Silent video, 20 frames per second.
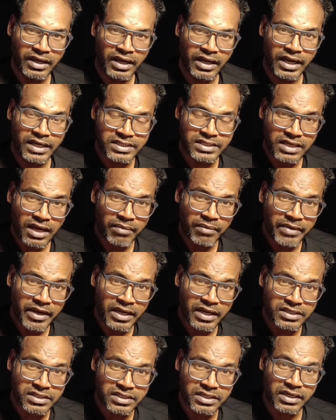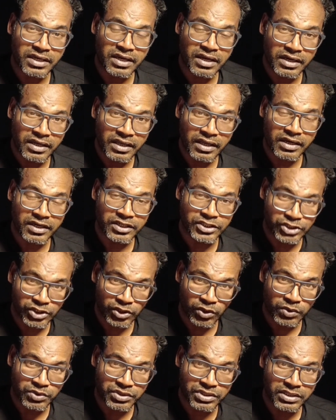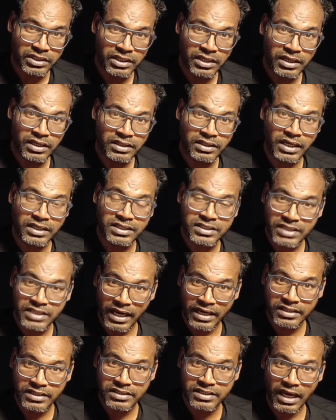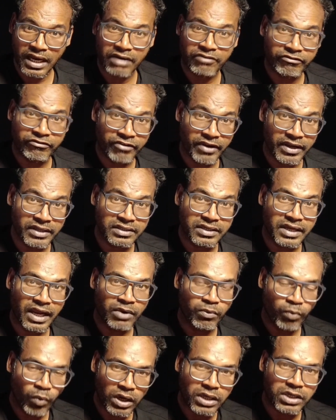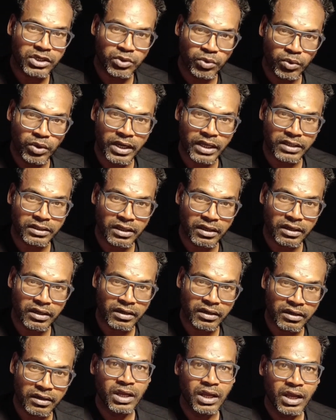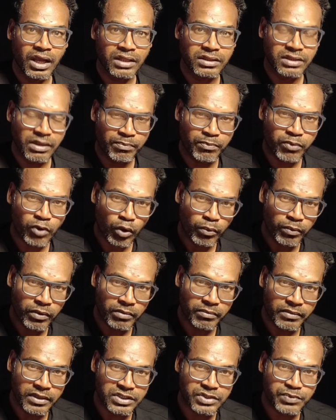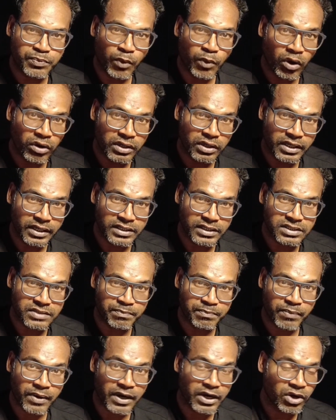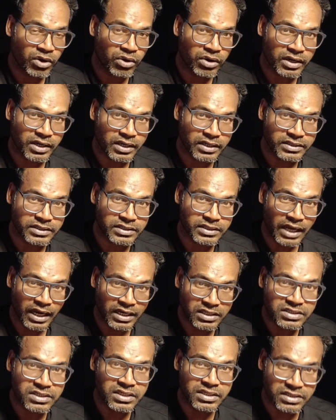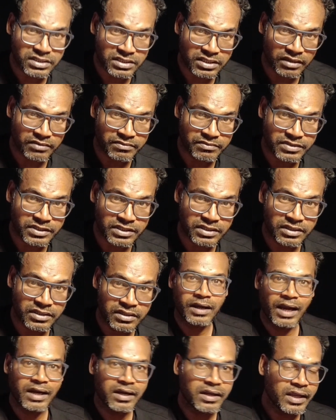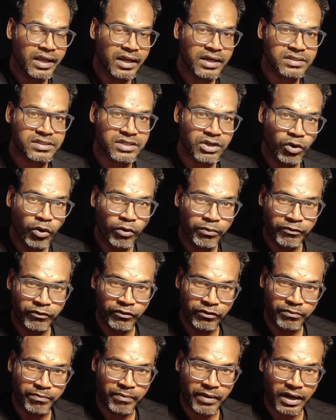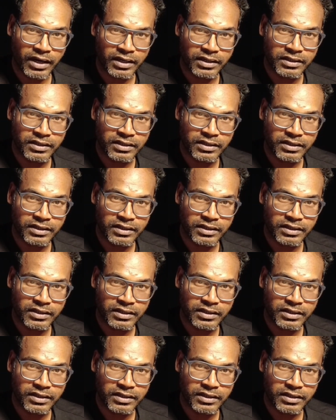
Islamic history clearly shows that science and faith can work together. The problem is politics, priorities, and systems. And here is the hopeful part